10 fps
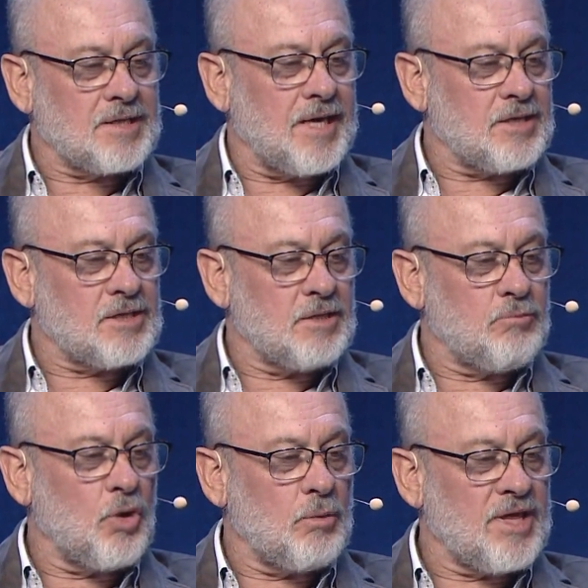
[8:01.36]
get to the
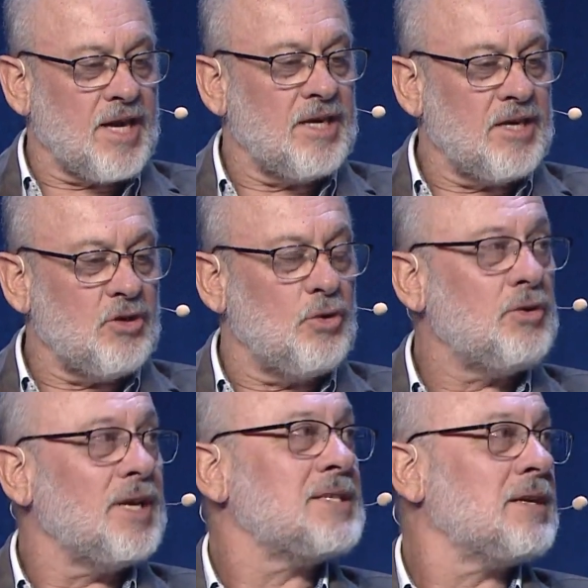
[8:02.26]
point where they need a new
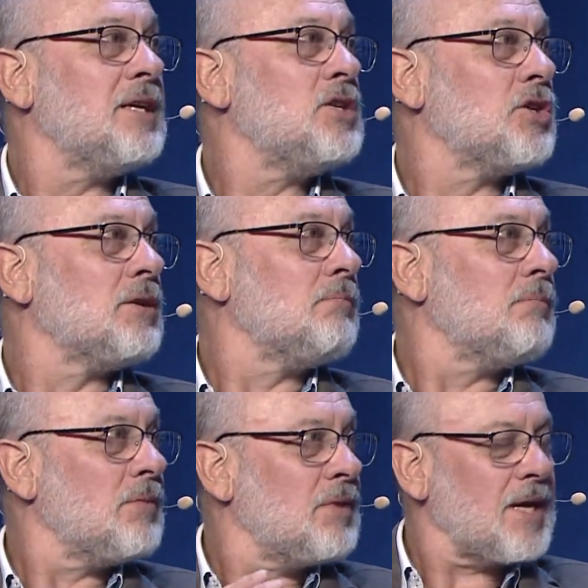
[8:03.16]
diesel engine,
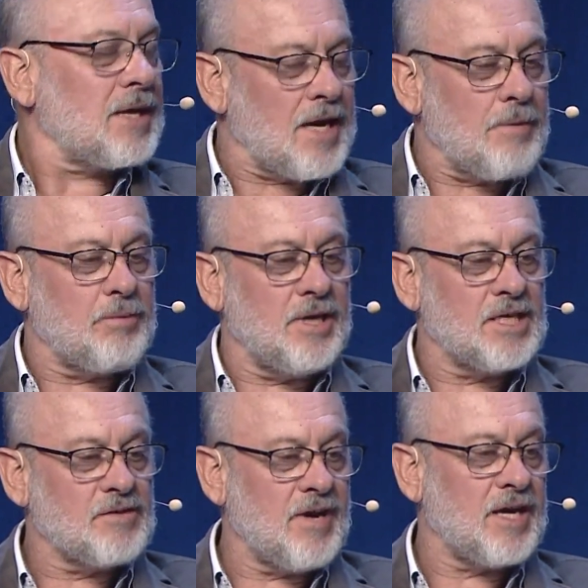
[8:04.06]
that company
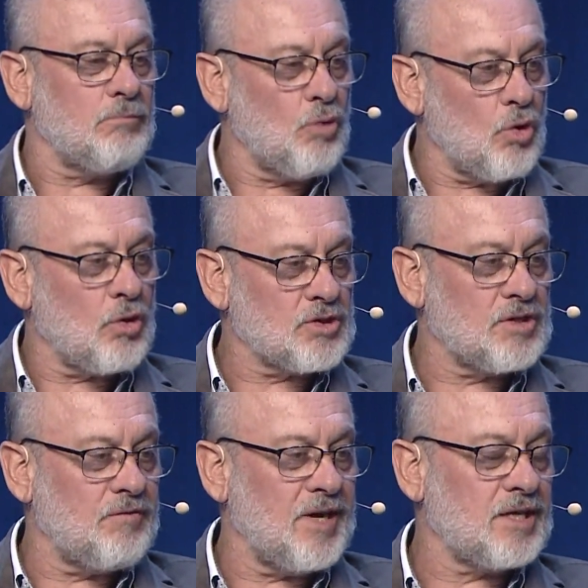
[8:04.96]
has found it more cost
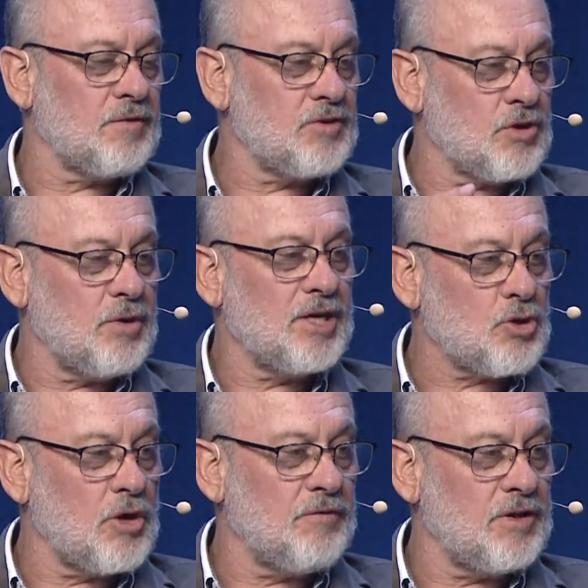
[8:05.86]
effective to
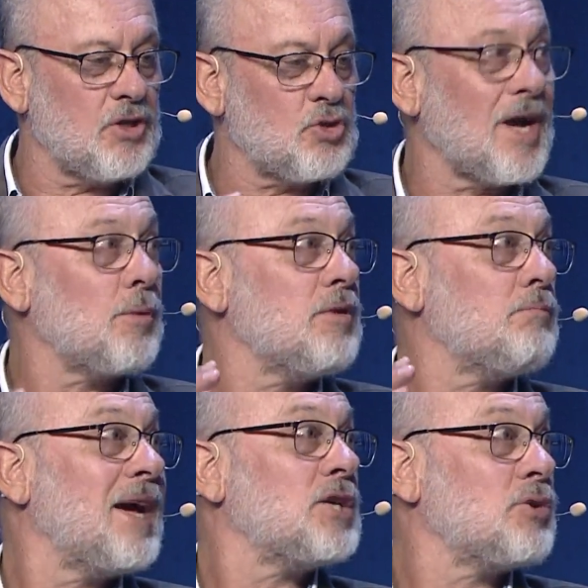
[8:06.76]
retrofit the truck with
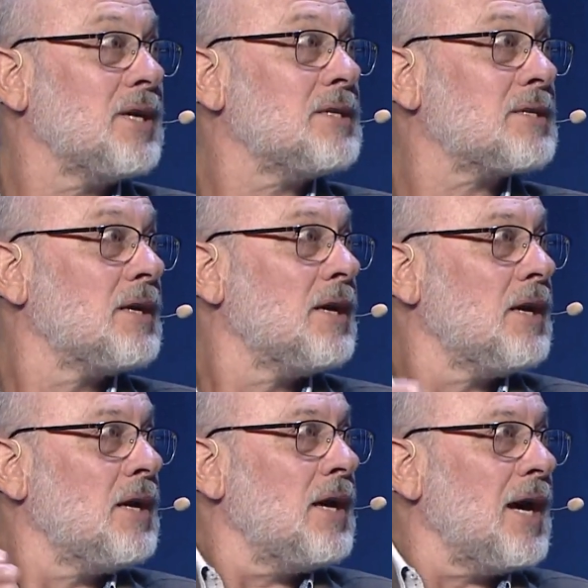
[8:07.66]
batteries
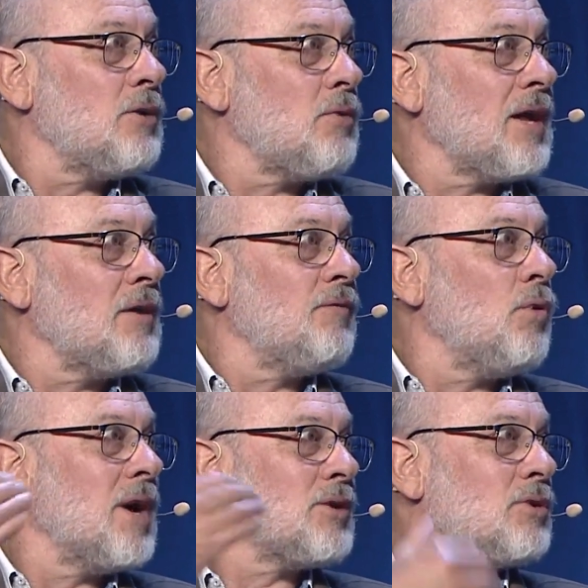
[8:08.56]
and run the
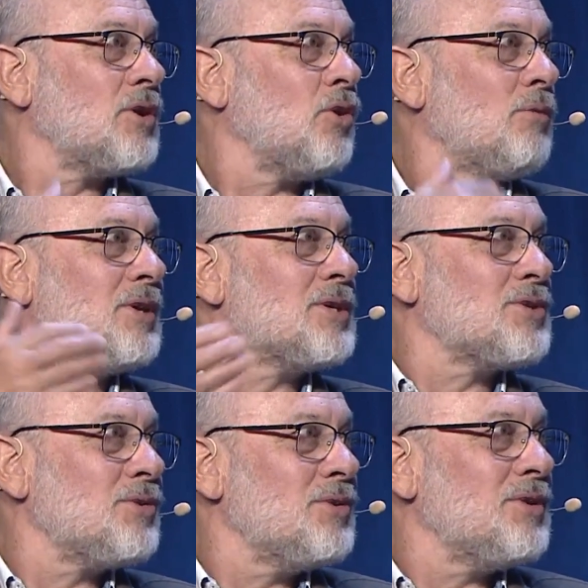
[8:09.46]
400 kilometres
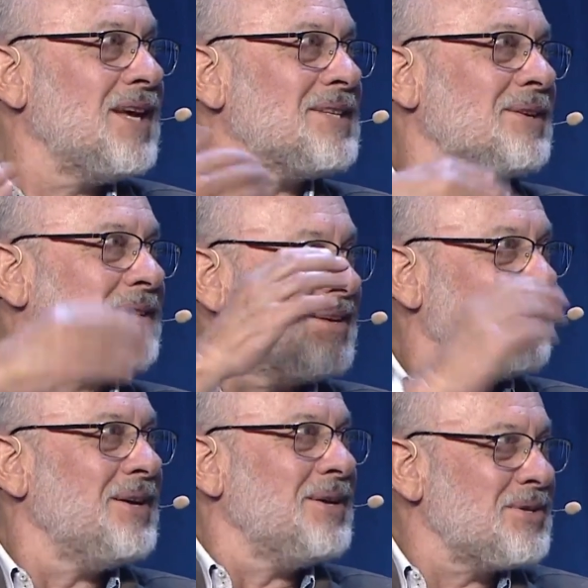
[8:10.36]
through the desert
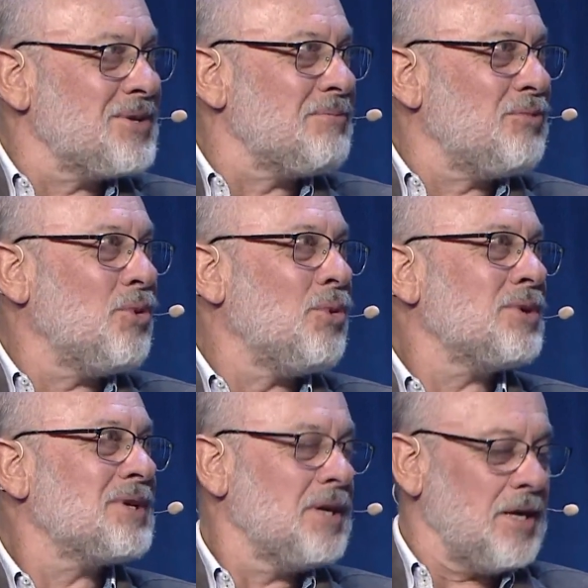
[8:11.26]
to the
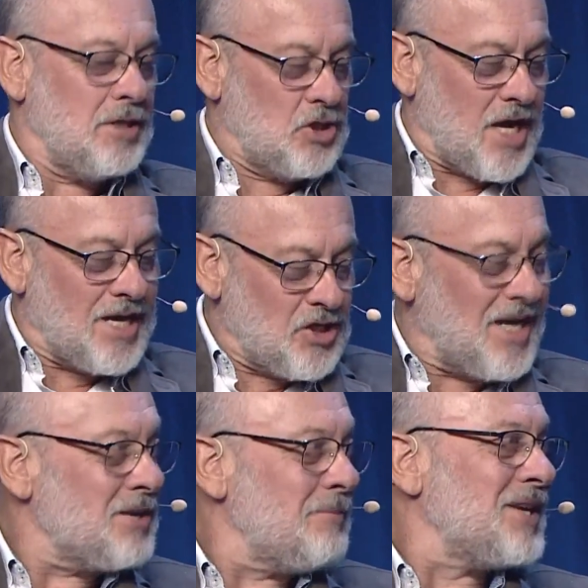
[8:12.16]
port, change
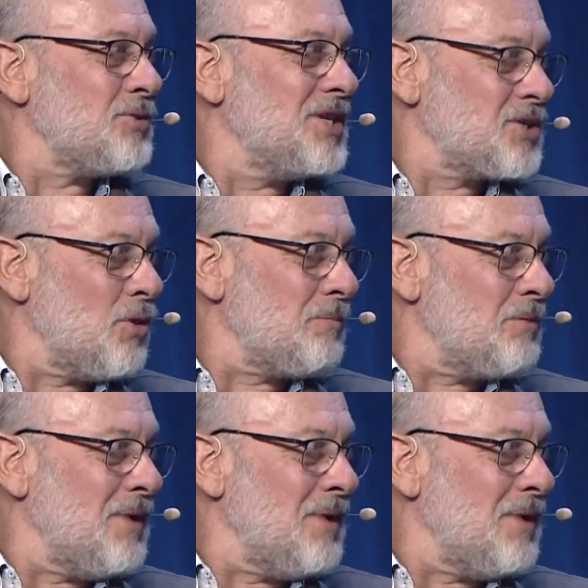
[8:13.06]
out the batteries, swap them